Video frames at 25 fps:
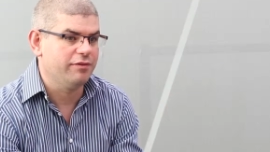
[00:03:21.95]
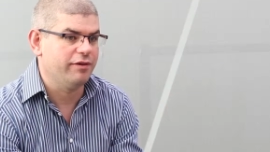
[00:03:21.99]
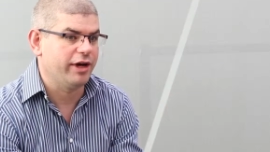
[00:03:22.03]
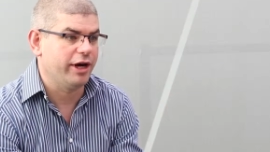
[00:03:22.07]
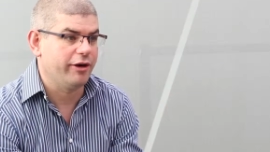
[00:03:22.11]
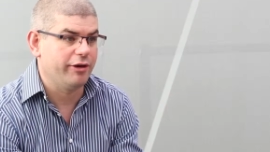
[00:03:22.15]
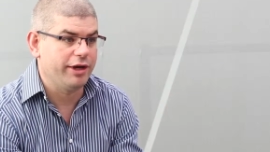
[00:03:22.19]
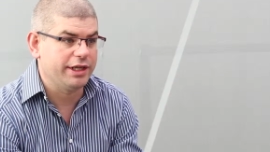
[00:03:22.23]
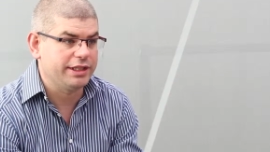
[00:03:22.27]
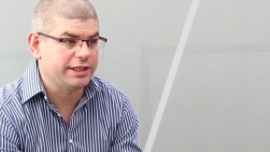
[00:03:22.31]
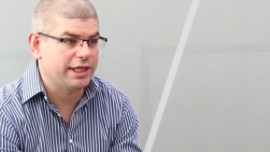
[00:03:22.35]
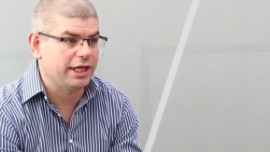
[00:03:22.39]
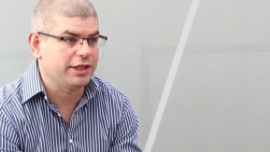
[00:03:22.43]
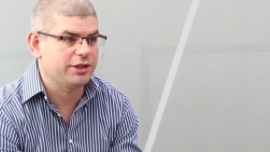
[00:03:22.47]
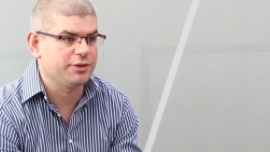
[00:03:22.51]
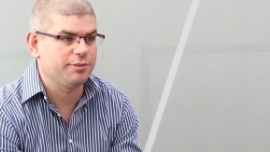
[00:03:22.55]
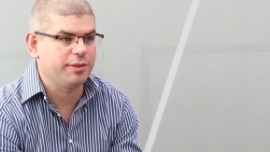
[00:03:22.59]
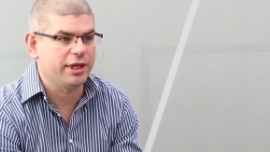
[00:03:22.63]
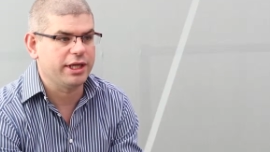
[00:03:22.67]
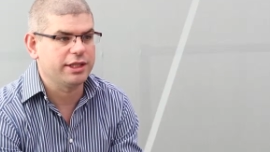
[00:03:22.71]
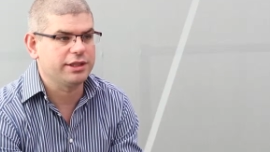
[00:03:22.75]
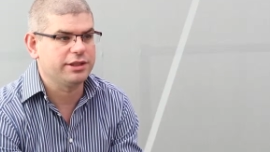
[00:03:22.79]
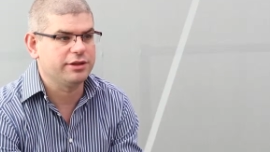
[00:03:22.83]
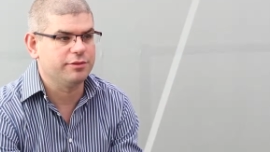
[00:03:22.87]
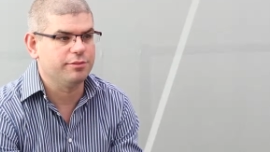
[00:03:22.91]
various
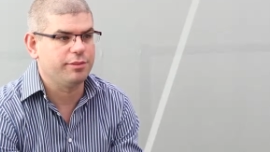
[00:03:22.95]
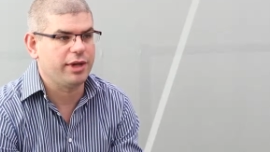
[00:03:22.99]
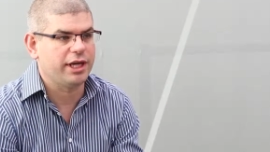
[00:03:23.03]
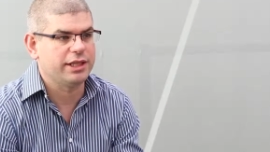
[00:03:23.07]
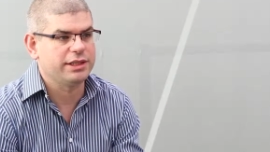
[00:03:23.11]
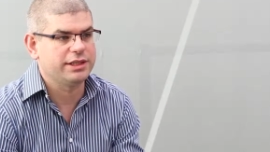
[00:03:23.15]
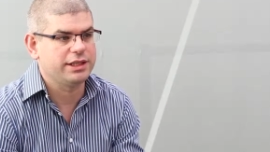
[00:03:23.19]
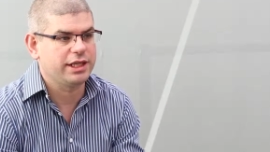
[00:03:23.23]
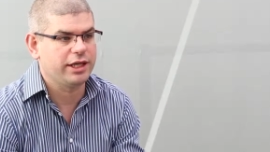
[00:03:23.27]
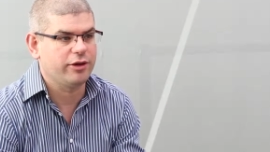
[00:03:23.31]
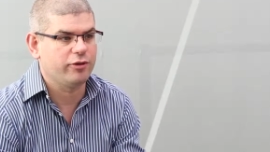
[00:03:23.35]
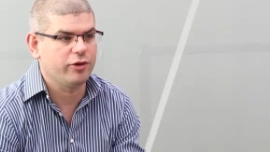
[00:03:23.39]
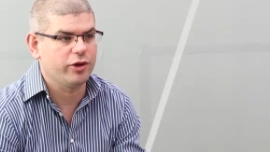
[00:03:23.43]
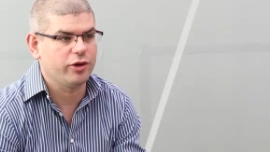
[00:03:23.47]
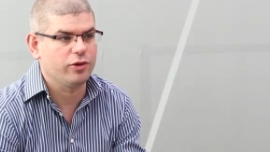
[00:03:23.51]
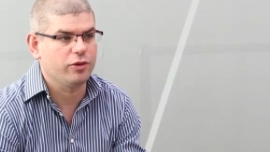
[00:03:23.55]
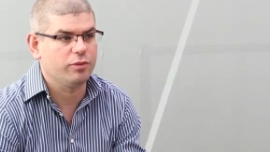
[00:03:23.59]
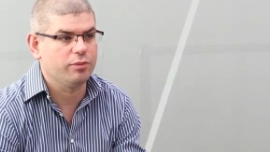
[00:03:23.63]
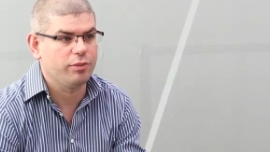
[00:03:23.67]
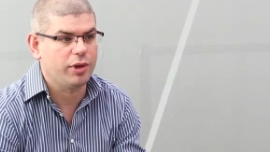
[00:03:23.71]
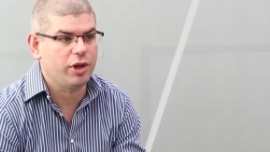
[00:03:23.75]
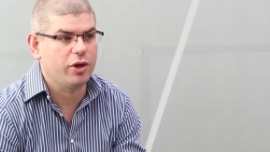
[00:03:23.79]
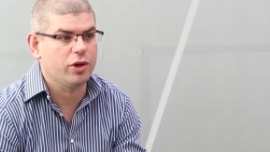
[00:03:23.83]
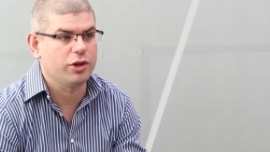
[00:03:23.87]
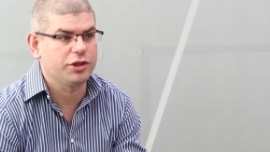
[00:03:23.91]
aspects of bacterial
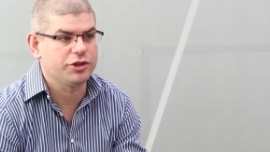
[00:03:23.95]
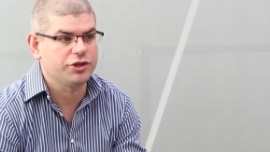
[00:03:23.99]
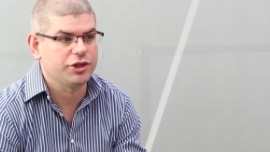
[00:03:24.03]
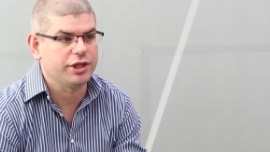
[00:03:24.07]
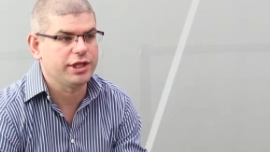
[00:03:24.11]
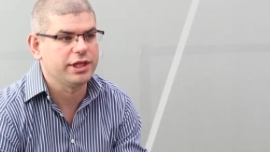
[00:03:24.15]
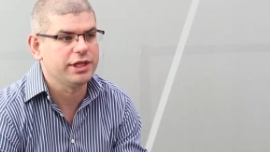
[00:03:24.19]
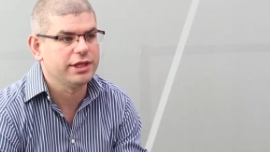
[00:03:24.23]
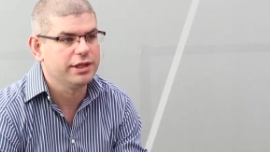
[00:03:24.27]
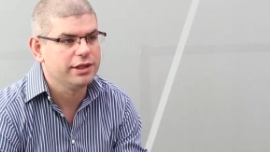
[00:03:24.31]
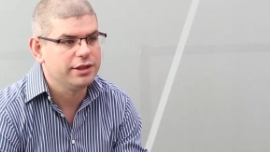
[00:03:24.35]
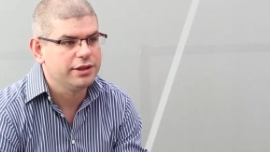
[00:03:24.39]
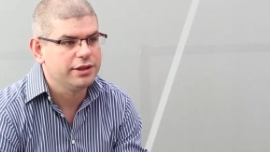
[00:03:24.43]
biology.